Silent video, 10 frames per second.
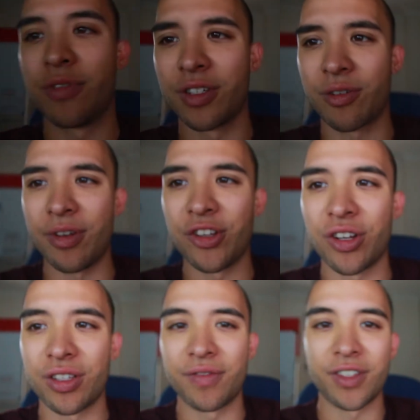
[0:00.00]
just
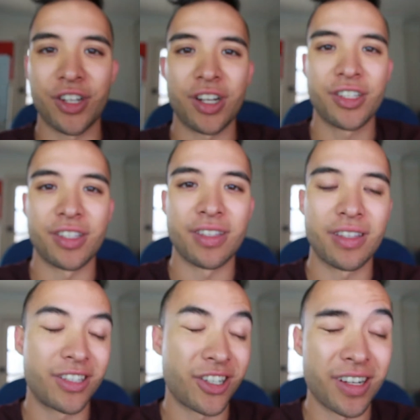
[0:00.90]
screenshots of the charts and
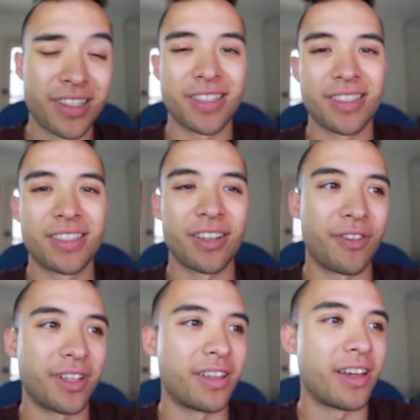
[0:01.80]
charts and stuff
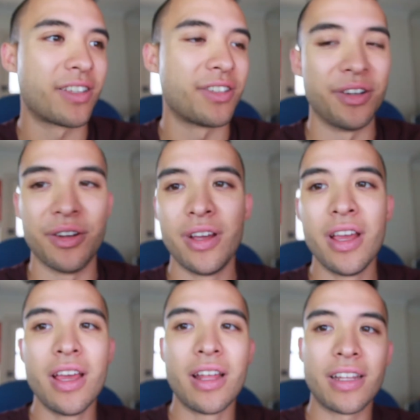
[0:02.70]
like that. So
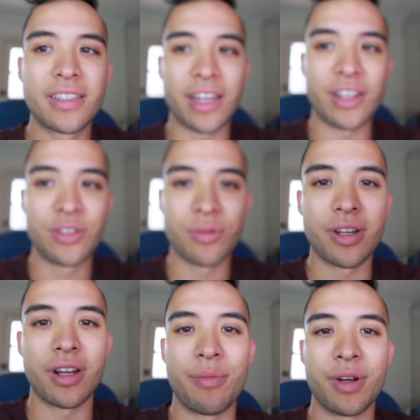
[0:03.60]
let's get into
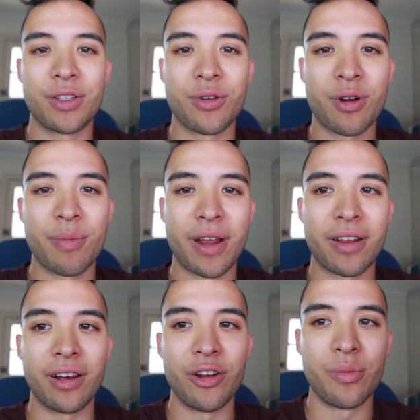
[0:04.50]
it. I'm gonna talk about
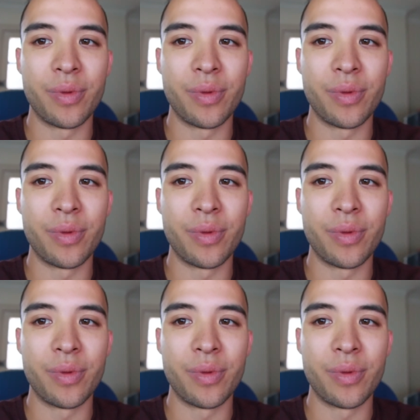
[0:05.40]
it a little